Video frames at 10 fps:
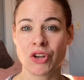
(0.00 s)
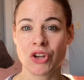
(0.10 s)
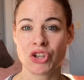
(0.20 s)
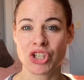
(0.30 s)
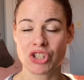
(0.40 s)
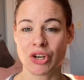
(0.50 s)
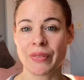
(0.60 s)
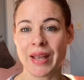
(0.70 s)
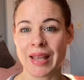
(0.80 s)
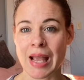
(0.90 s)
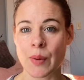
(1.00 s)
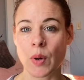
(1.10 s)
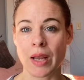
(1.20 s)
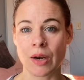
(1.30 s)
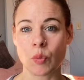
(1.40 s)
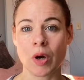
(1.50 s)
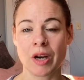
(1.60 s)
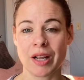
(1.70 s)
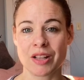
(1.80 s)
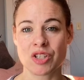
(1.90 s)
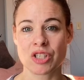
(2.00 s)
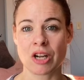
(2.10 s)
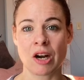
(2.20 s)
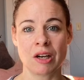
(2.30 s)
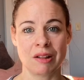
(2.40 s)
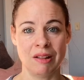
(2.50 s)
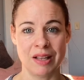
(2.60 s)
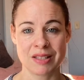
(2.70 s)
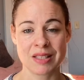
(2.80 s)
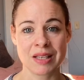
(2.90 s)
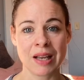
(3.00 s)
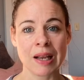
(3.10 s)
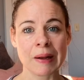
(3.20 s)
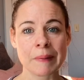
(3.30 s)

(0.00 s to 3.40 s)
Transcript: to turn that camera inward and start listening